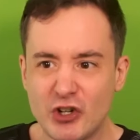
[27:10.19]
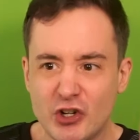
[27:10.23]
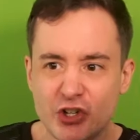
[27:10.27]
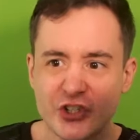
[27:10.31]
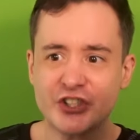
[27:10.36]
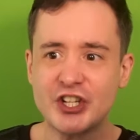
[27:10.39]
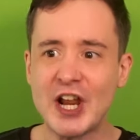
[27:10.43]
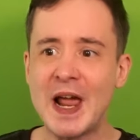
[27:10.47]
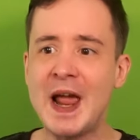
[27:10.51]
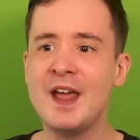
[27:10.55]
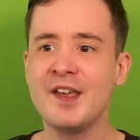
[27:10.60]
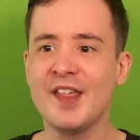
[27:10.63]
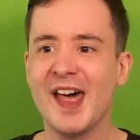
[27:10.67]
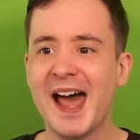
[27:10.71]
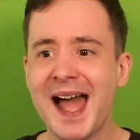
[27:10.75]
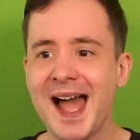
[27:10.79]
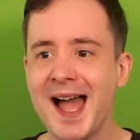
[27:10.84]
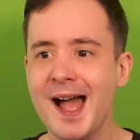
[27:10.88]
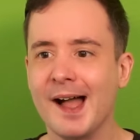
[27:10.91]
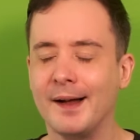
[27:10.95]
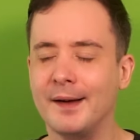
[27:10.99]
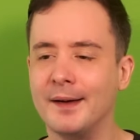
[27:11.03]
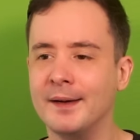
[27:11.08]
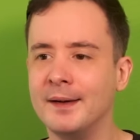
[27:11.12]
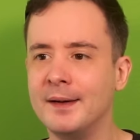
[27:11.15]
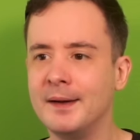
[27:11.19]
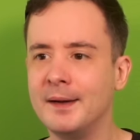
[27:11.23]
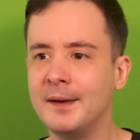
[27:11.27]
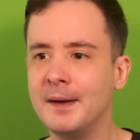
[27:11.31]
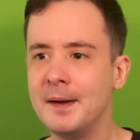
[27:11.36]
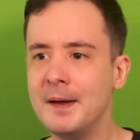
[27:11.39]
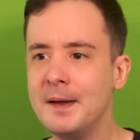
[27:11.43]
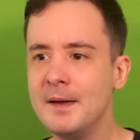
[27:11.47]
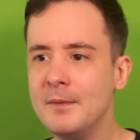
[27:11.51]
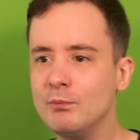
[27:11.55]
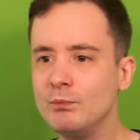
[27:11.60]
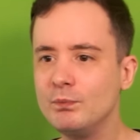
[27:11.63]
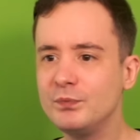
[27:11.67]
you see that?
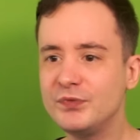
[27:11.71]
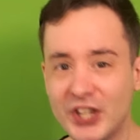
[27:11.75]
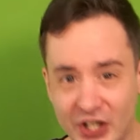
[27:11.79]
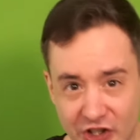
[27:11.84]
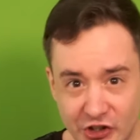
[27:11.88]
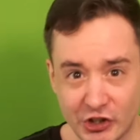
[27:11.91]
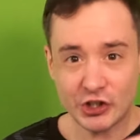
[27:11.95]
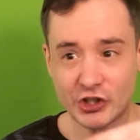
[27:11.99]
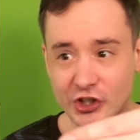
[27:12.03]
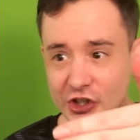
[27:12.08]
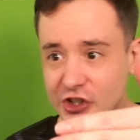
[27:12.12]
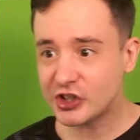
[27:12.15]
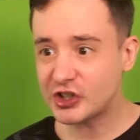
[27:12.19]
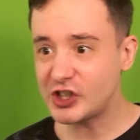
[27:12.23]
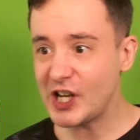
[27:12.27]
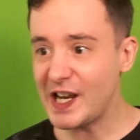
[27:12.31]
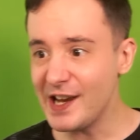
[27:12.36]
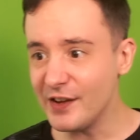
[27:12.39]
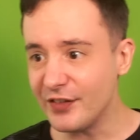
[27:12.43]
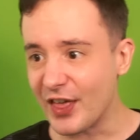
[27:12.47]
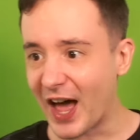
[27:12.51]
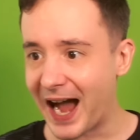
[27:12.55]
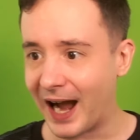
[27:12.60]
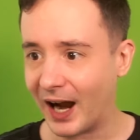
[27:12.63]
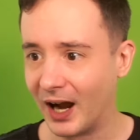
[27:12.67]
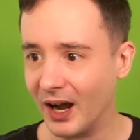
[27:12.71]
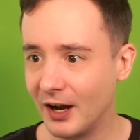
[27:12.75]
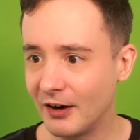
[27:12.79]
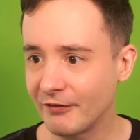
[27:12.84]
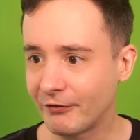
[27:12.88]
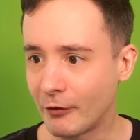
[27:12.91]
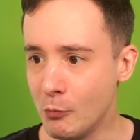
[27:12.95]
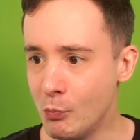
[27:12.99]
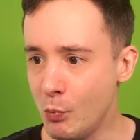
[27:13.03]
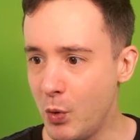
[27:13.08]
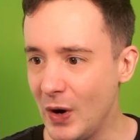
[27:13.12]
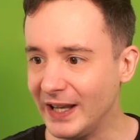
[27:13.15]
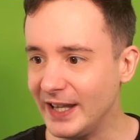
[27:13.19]
Did you just see that
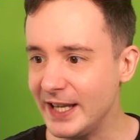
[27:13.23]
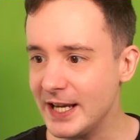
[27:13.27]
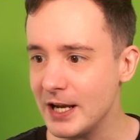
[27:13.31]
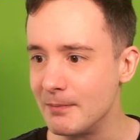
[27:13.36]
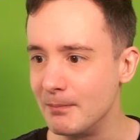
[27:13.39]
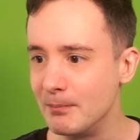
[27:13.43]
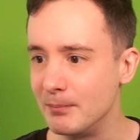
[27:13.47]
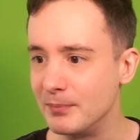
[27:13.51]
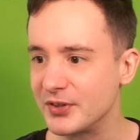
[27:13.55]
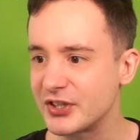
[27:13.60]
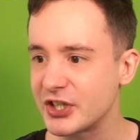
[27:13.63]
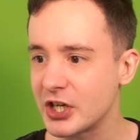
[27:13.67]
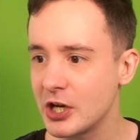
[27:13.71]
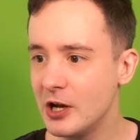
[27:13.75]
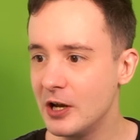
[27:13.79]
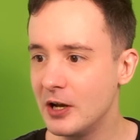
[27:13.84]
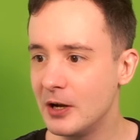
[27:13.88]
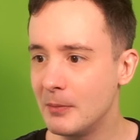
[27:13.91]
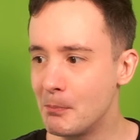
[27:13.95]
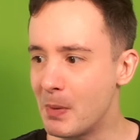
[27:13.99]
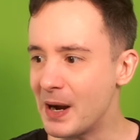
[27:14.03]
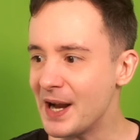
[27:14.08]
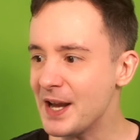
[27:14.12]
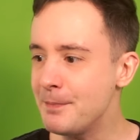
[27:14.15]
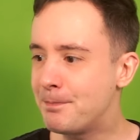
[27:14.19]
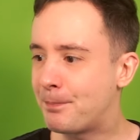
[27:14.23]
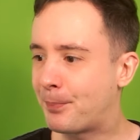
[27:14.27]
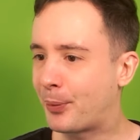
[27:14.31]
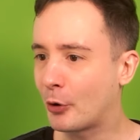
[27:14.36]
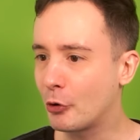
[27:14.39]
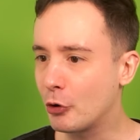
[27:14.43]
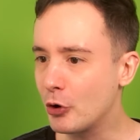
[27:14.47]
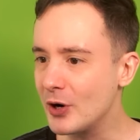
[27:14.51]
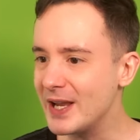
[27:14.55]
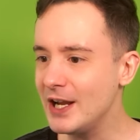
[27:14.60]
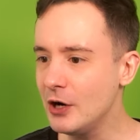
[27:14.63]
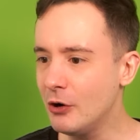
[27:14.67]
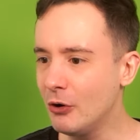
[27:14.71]
from Williams, my
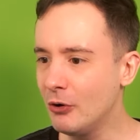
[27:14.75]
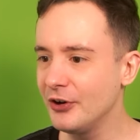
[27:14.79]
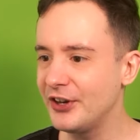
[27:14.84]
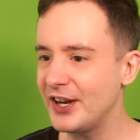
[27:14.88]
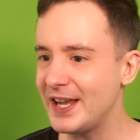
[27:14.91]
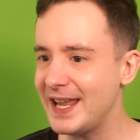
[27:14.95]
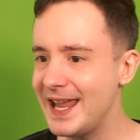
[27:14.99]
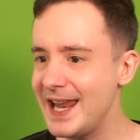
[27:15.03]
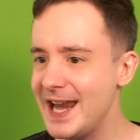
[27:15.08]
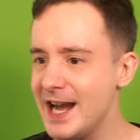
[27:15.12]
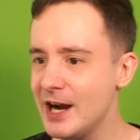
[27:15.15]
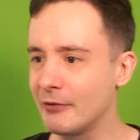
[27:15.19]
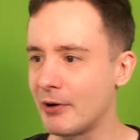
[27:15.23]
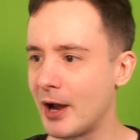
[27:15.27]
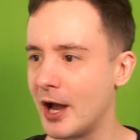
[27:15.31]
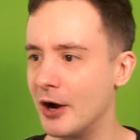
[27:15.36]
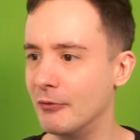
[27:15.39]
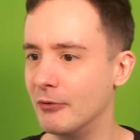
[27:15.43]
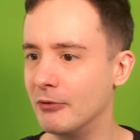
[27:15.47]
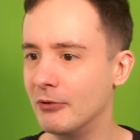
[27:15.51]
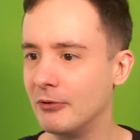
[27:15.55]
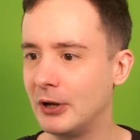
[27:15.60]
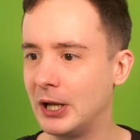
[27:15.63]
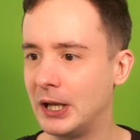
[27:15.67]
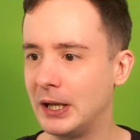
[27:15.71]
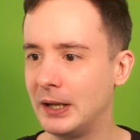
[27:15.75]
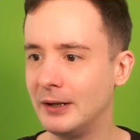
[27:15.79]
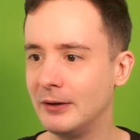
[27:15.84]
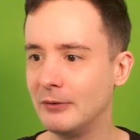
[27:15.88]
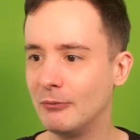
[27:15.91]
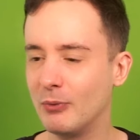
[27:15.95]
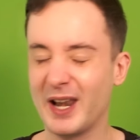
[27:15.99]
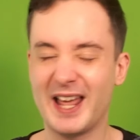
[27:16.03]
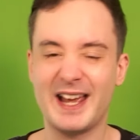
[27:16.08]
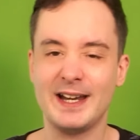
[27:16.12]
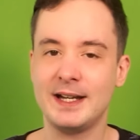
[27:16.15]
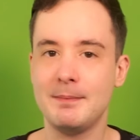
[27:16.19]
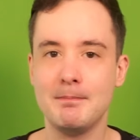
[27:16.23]
pre-order hero?
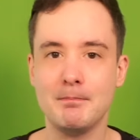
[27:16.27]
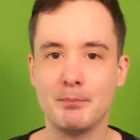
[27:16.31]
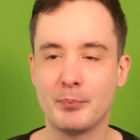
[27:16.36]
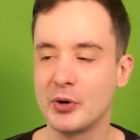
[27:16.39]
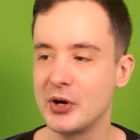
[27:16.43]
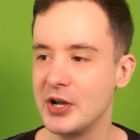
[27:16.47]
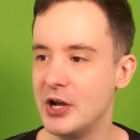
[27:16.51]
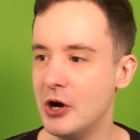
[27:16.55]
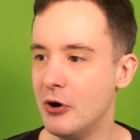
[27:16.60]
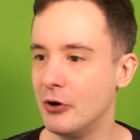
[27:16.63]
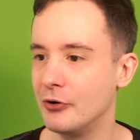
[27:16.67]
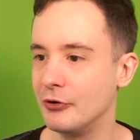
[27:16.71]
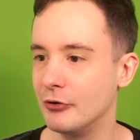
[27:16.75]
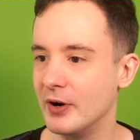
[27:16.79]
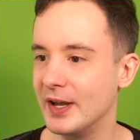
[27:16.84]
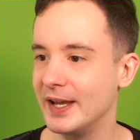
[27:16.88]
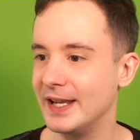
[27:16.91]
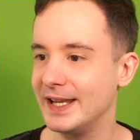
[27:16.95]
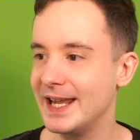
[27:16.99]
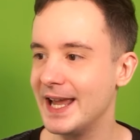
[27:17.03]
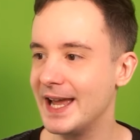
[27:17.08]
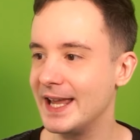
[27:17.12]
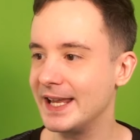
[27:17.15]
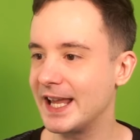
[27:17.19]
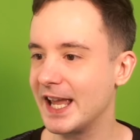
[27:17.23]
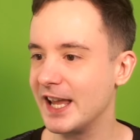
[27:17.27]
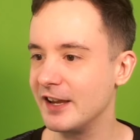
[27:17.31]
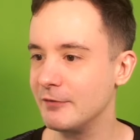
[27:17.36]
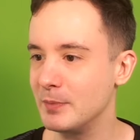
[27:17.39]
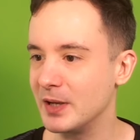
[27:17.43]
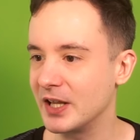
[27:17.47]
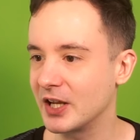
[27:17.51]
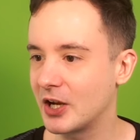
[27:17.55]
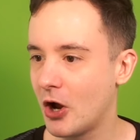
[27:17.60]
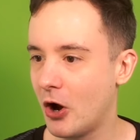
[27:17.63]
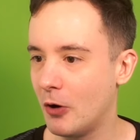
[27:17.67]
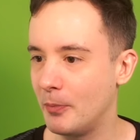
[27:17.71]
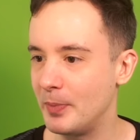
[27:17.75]
Well, I didn't pre-order it. EA gave me
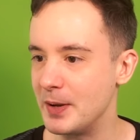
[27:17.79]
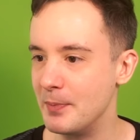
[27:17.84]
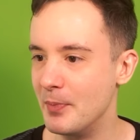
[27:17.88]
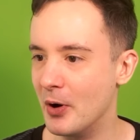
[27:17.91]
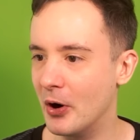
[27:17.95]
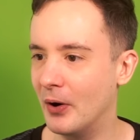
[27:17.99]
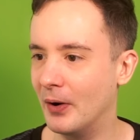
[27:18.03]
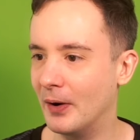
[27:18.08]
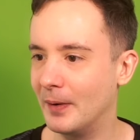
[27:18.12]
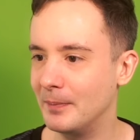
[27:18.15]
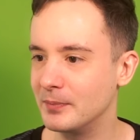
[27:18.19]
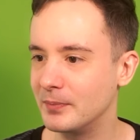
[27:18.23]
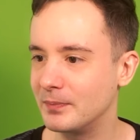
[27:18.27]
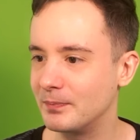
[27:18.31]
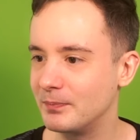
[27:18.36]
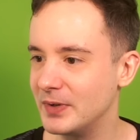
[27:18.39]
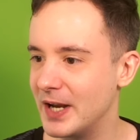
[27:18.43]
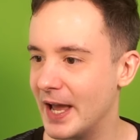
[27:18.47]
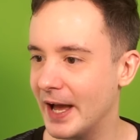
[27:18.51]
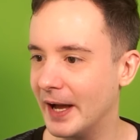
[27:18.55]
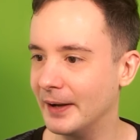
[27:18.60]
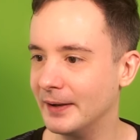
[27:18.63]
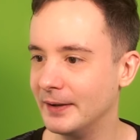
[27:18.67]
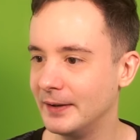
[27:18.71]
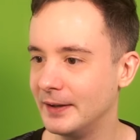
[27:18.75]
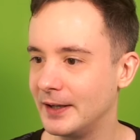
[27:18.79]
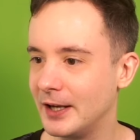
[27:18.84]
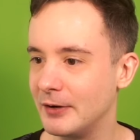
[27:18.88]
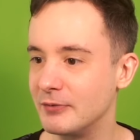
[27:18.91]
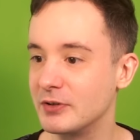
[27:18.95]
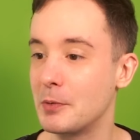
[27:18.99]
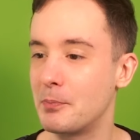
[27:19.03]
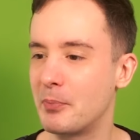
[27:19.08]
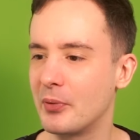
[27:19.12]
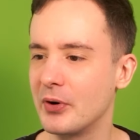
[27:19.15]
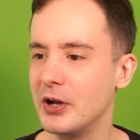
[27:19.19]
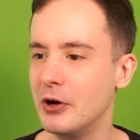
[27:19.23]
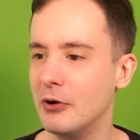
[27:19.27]
the copy, but yeah, it was
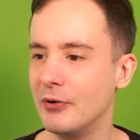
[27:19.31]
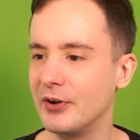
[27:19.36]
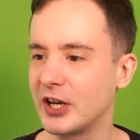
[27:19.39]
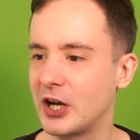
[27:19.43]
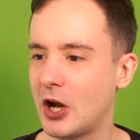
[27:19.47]
a pre-order